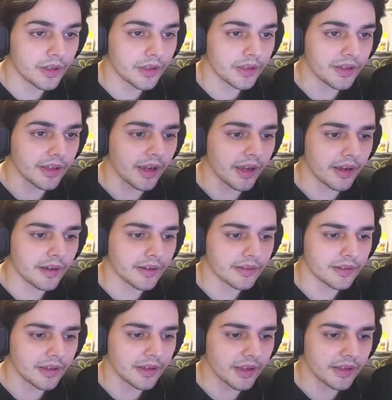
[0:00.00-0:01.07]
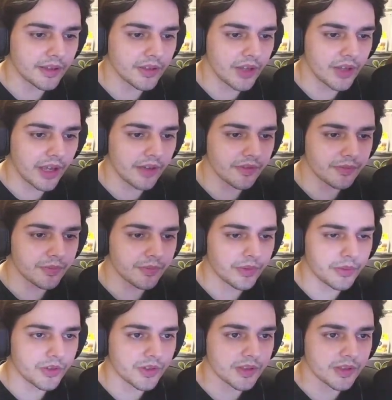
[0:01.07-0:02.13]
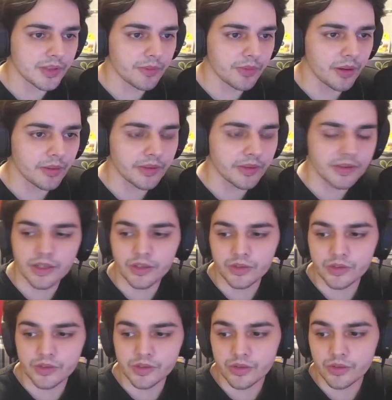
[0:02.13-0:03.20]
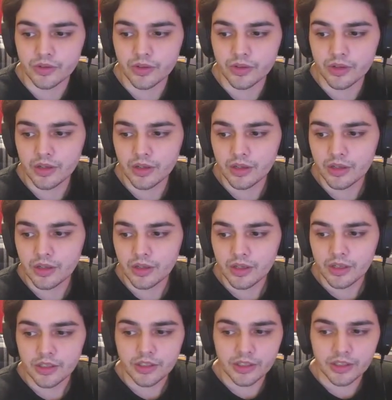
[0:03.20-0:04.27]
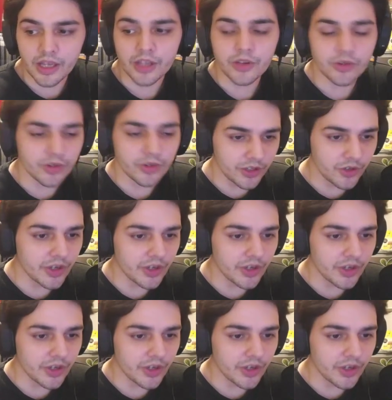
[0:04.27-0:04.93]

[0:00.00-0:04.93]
Yeah, I think you have pretty much the same problem as I used to. Yeah, you